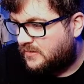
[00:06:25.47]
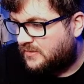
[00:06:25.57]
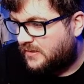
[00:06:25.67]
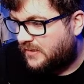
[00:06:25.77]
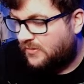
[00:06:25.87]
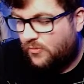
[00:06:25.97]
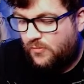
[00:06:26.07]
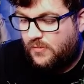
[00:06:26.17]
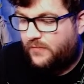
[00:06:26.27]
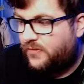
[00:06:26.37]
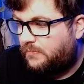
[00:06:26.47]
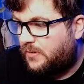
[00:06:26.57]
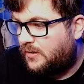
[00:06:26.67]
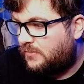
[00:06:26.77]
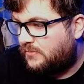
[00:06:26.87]
delete all of the
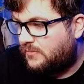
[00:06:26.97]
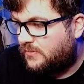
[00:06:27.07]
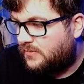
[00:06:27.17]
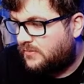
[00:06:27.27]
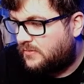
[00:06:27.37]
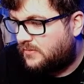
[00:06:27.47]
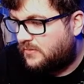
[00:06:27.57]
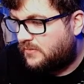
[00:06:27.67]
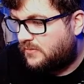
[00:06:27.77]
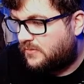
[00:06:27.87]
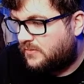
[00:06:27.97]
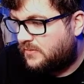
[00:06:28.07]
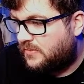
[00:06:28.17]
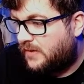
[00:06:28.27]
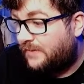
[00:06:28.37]
blue.
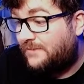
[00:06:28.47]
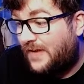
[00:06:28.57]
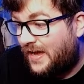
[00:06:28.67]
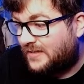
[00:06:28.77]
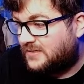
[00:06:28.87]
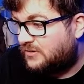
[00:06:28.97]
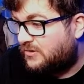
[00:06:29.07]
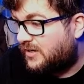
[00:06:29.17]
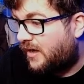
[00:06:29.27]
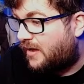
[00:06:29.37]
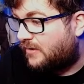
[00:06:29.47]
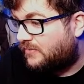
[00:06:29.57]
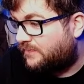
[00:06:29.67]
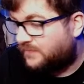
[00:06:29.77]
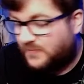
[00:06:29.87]
In fact, you can go
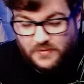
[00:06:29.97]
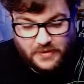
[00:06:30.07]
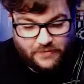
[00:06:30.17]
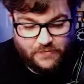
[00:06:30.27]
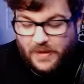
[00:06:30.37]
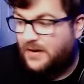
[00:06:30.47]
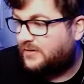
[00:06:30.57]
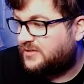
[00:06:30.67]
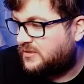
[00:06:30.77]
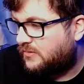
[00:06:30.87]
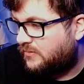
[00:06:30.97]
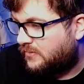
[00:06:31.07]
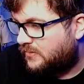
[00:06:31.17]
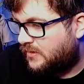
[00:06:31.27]
even better. I just thought